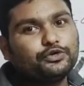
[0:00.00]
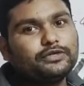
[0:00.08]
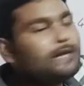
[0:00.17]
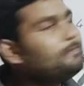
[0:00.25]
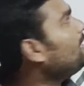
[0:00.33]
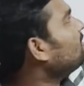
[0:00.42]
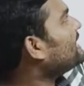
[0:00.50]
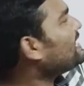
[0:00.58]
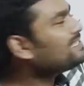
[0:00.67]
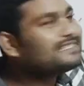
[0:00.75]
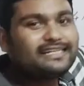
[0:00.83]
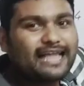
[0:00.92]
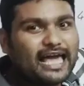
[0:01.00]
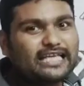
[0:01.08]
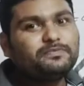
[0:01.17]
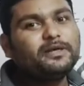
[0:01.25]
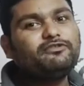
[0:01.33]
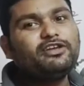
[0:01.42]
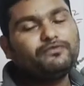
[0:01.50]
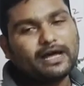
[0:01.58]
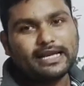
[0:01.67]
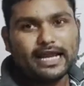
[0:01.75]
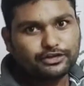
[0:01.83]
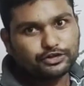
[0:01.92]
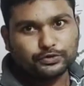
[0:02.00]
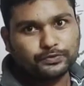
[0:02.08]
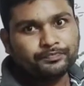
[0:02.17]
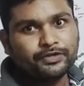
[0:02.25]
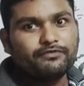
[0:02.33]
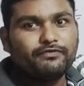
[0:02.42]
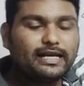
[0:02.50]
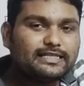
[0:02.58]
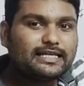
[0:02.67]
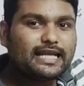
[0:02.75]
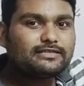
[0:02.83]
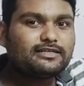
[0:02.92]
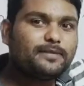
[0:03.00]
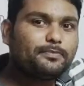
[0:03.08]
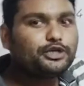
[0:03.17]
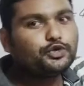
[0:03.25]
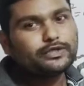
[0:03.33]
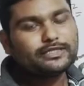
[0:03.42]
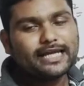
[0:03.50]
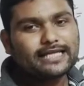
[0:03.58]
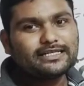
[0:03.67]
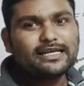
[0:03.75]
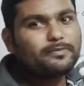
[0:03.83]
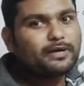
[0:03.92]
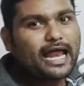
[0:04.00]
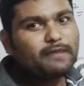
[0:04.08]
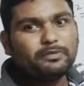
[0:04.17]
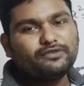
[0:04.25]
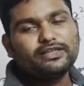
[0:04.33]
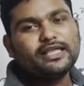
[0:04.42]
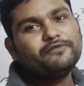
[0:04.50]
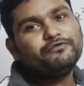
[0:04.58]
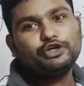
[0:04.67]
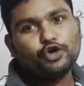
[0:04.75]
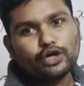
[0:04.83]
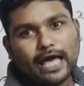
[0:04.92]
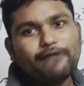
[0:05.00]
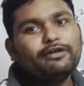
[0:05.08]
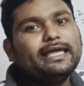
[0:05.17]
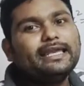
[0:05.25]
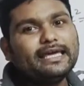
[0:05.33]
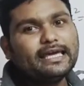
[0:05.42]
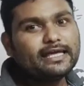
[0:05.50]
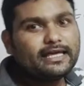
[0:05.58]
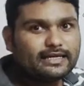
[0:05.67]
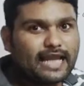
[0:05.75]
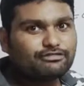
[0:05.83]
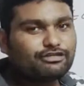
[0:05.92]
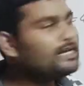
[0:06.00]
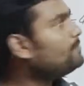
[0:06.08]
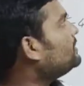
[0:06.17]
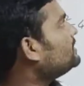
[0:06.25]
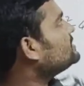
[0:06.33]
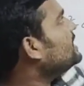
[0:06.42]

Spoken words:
That means x lies between 1 and 2. 1 is a natural number, 2 is a natural number, and between them we don't have any natural numbers.